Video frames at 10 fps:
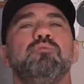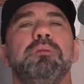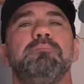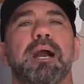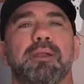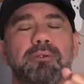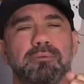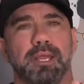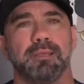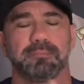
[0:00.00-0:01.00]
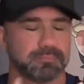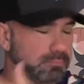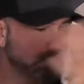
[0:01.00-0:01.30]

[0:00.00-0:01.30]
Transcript: be better, right?